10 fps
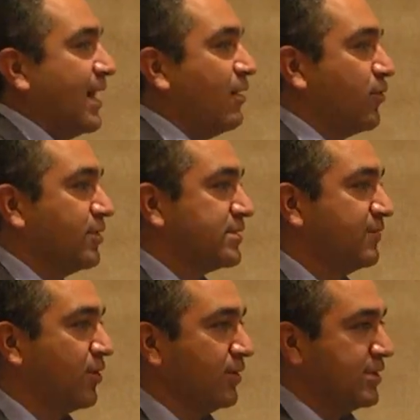hours
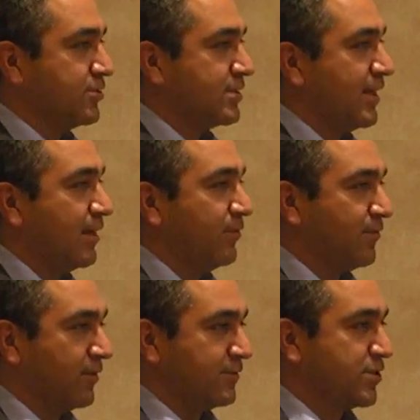of our leisure time in
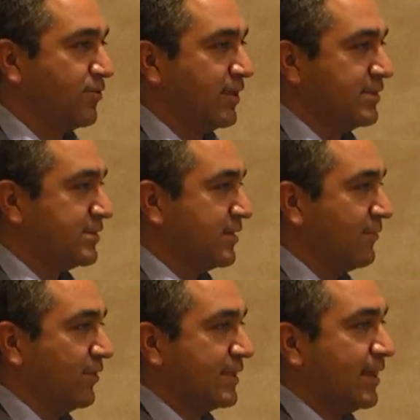front of screens
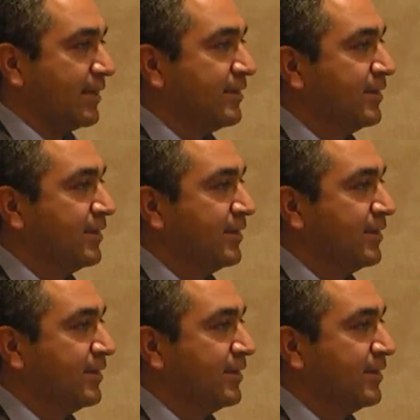every day.